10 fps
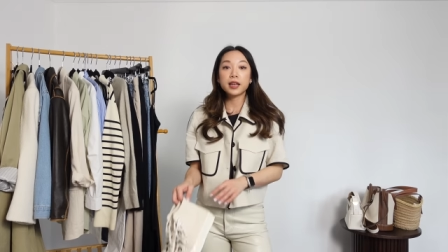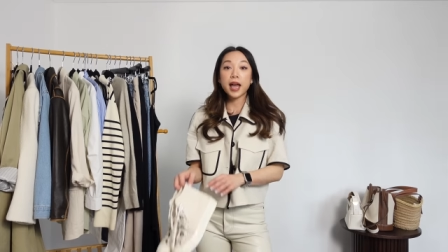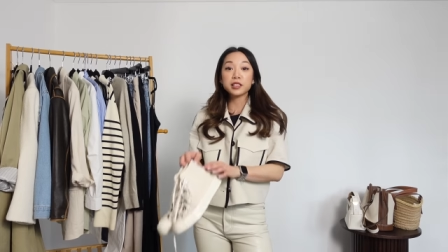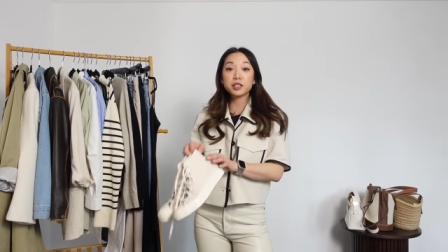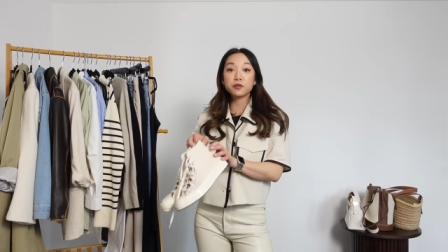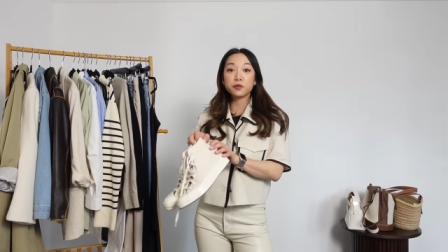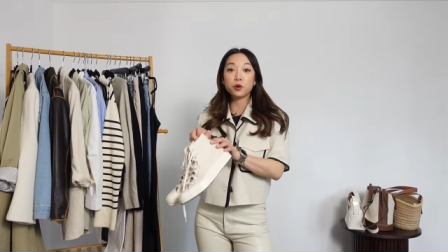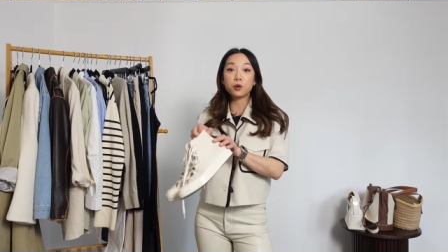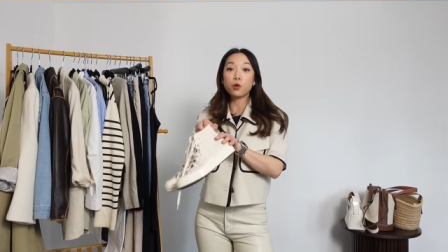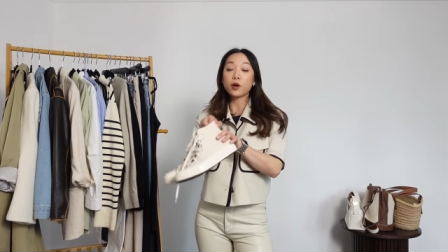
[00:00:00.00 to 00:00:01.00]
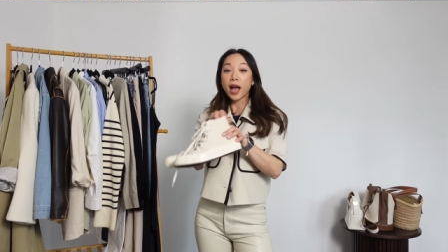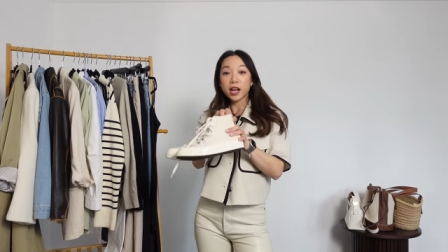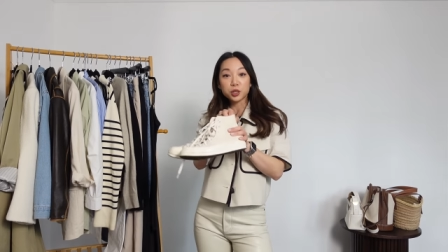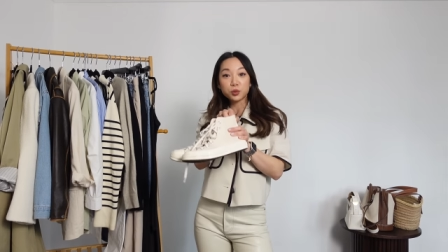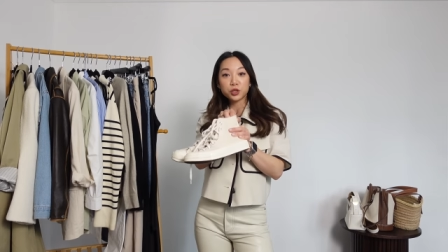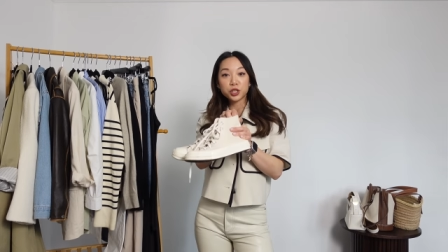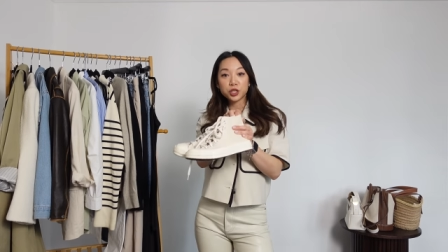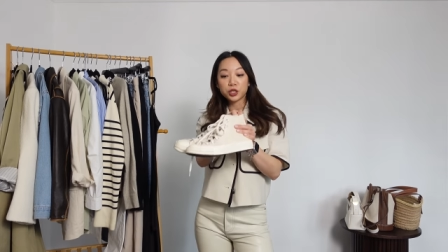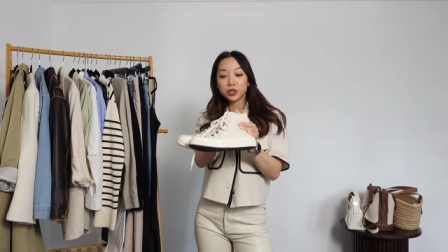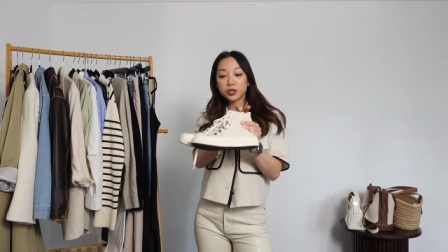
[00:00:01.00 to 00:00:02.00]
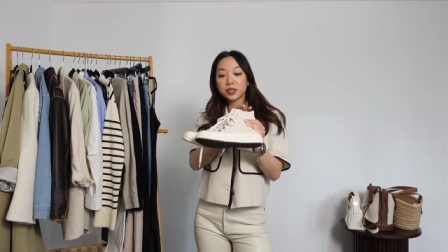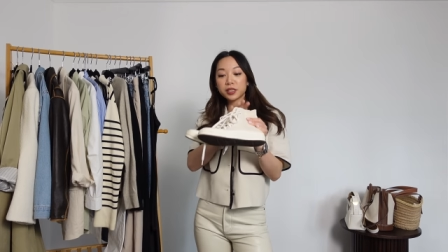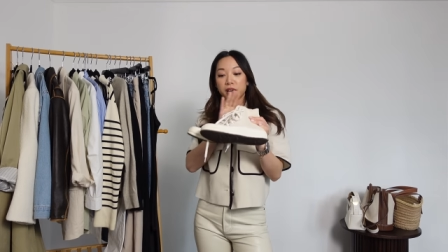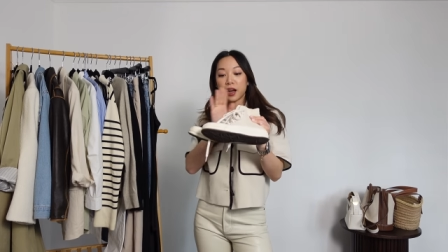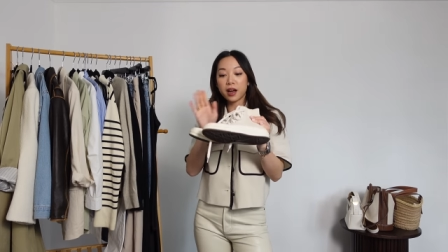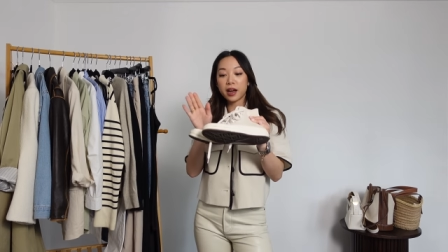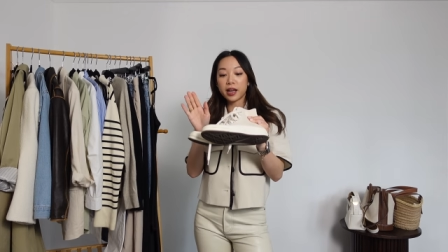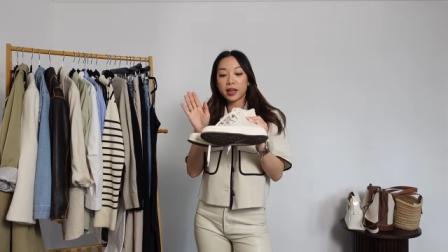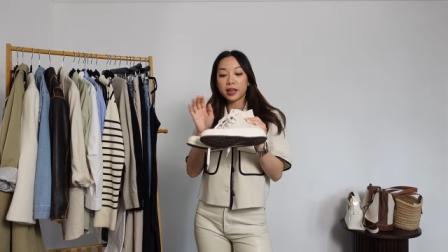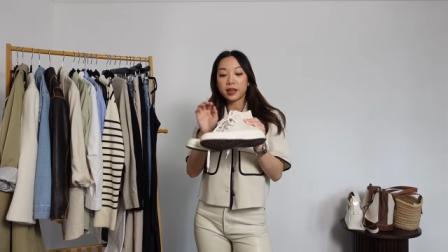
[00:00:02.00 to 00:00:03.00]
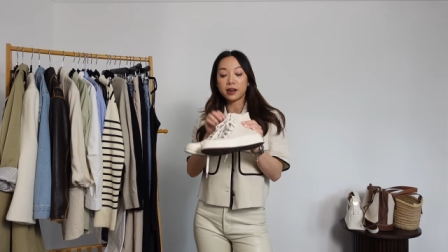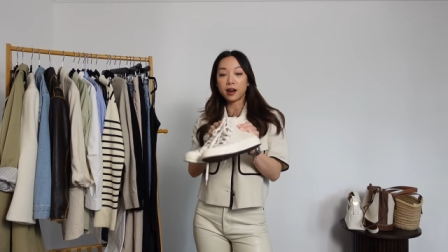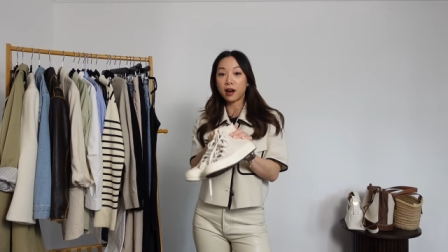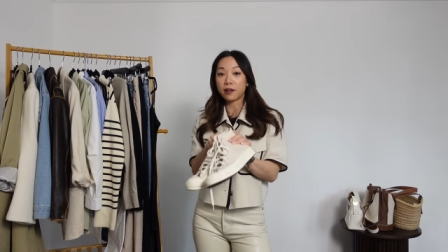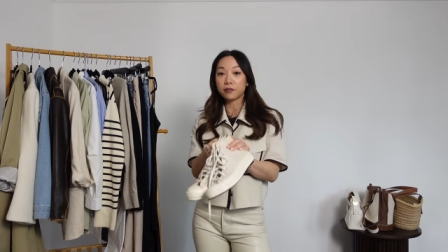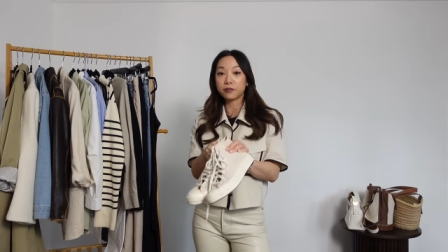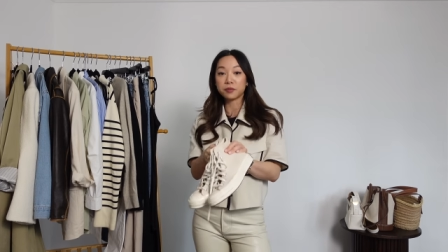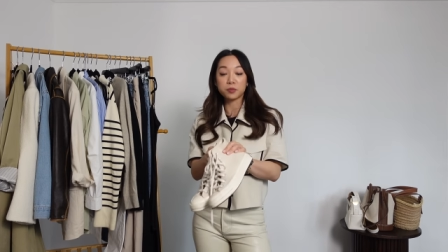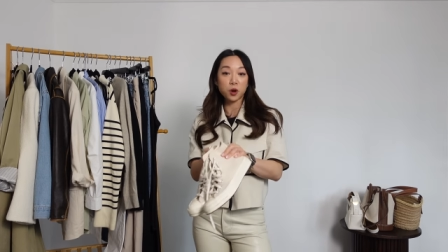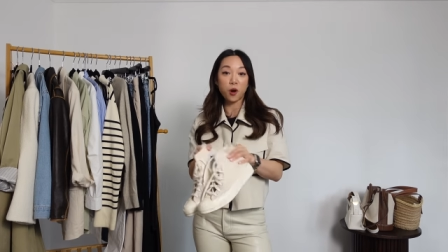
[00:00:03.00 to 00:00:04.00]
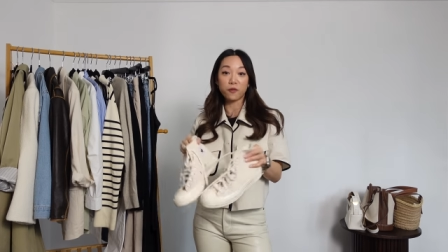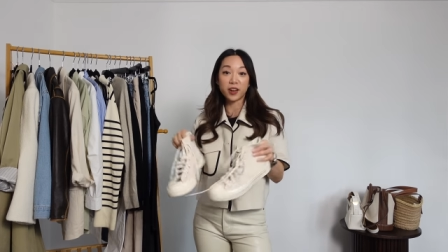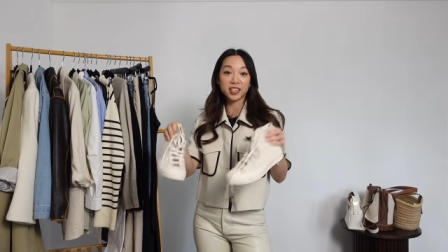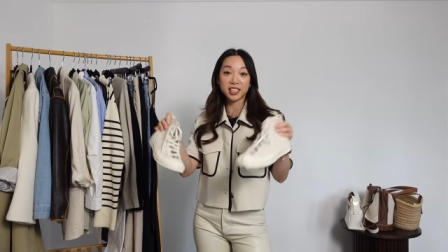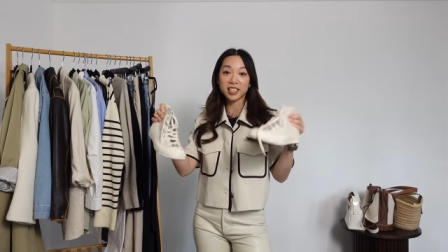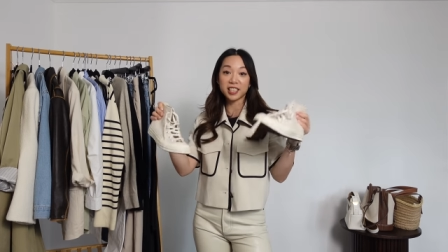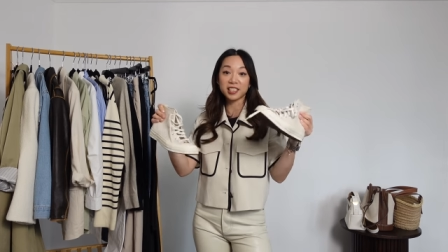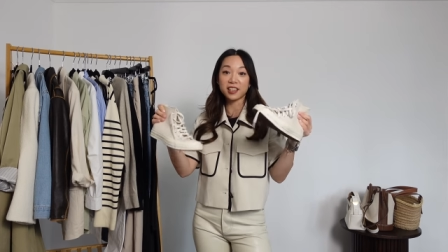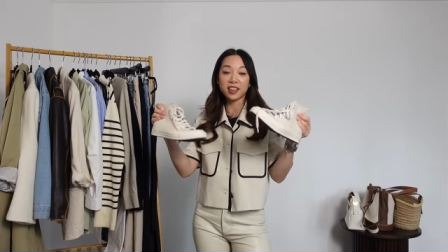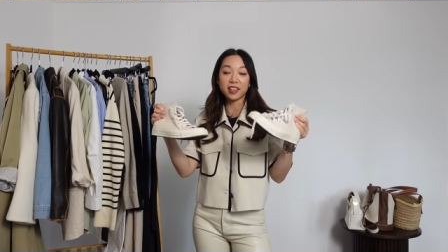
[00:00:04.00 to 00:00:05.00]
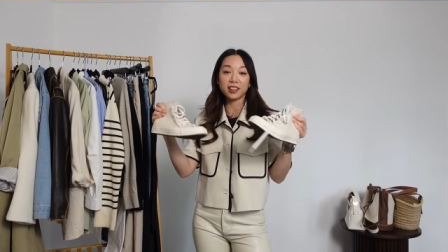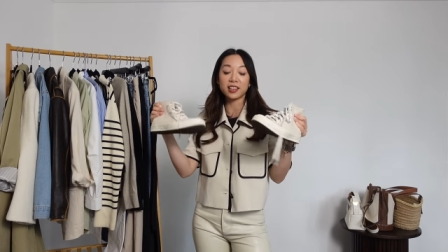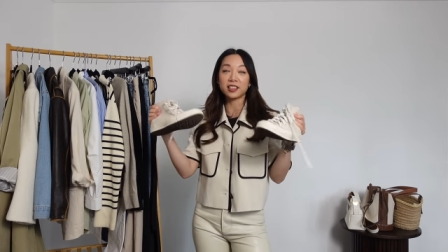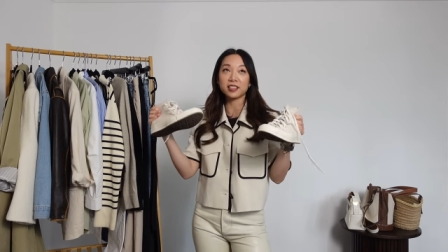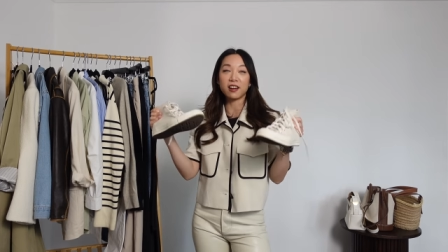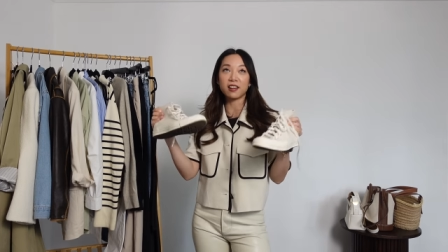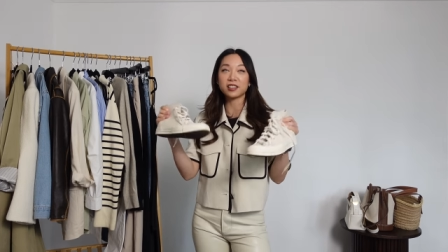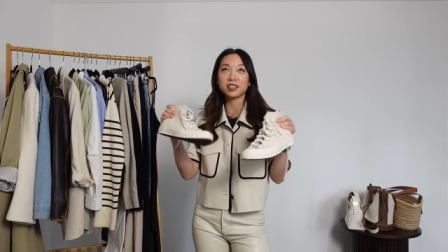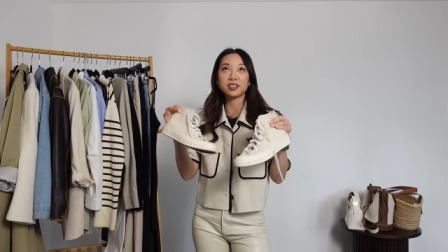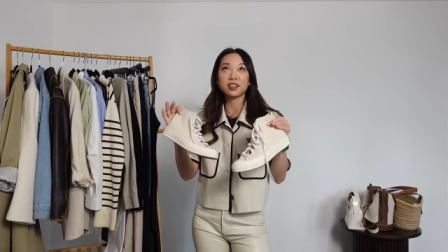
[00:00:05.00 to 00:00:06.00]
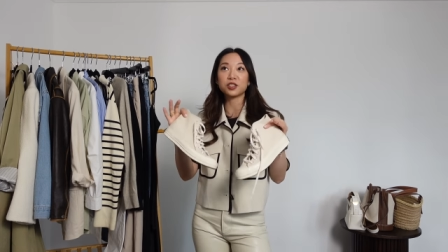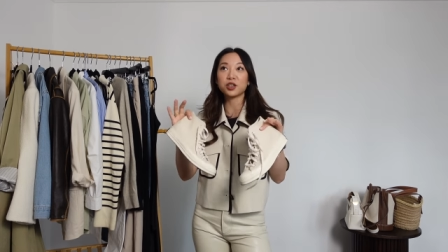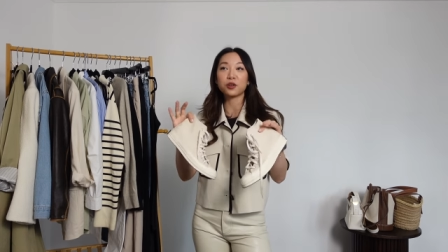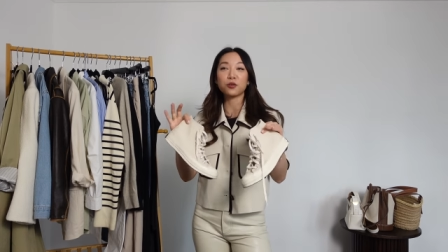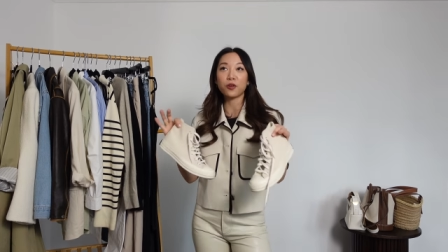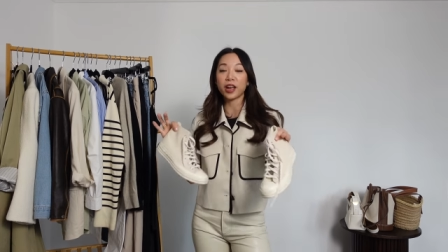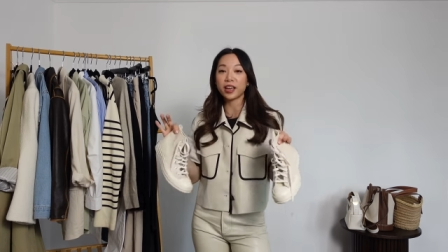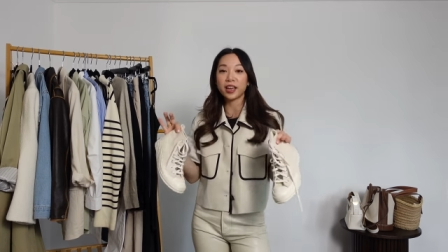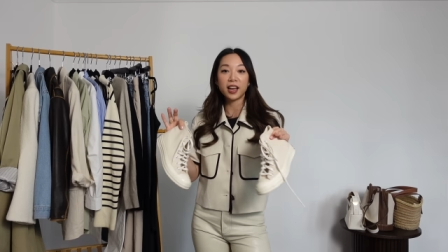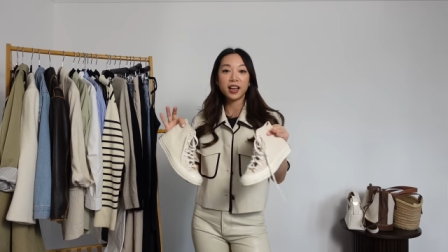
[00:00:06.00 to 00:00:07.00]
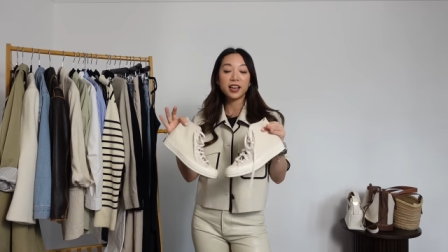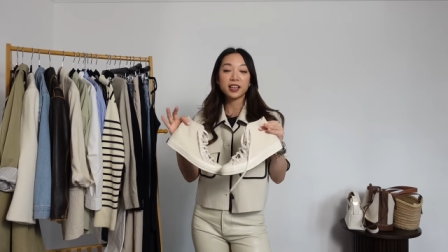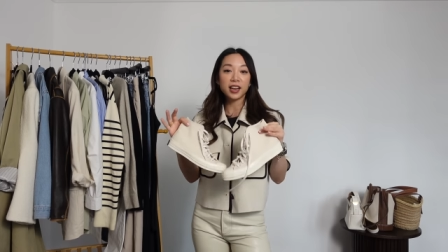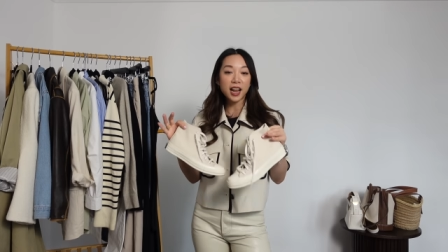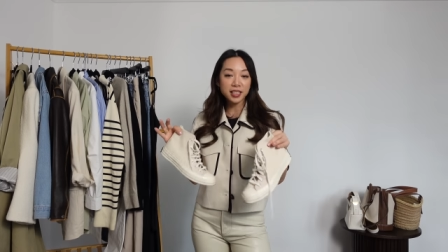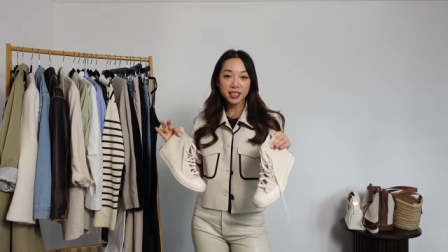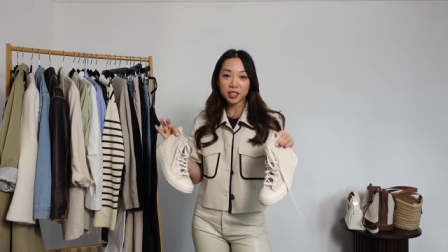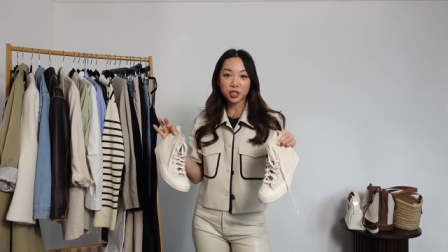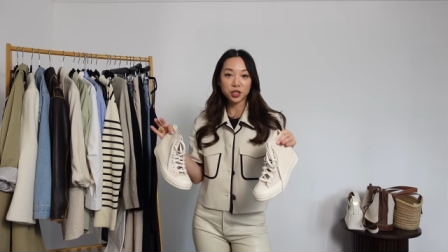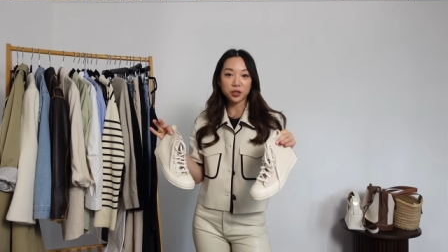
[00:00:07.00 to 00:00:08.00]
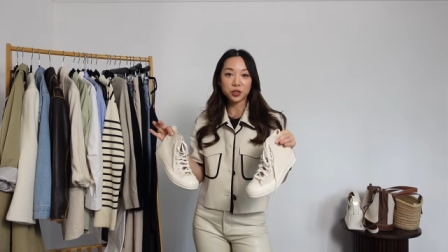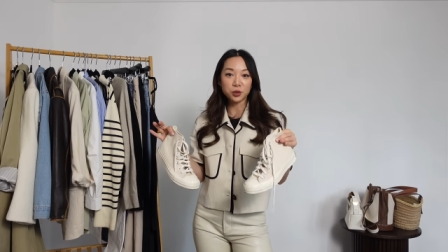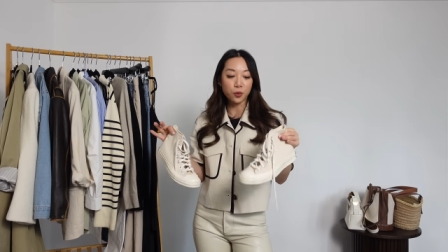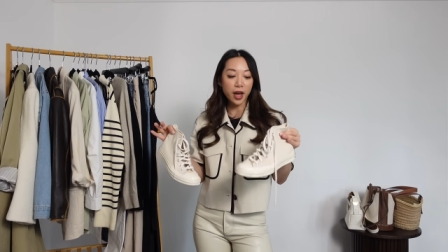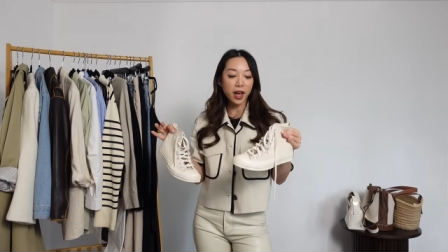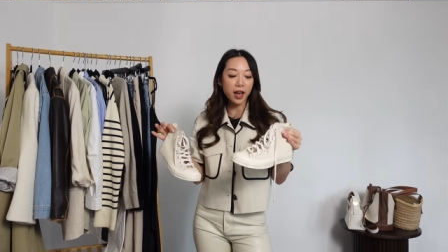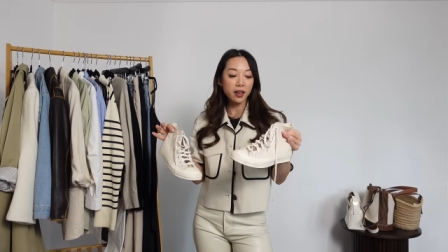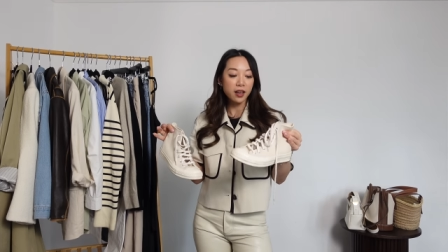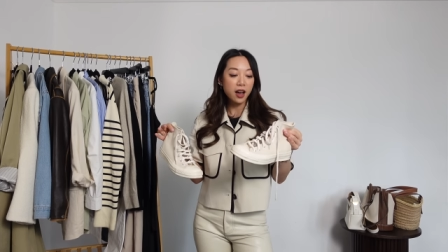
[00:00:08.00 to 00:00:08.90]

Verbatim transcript: Next for more casual shoes, I love Converses. I think these are such a great classic shoe to wear.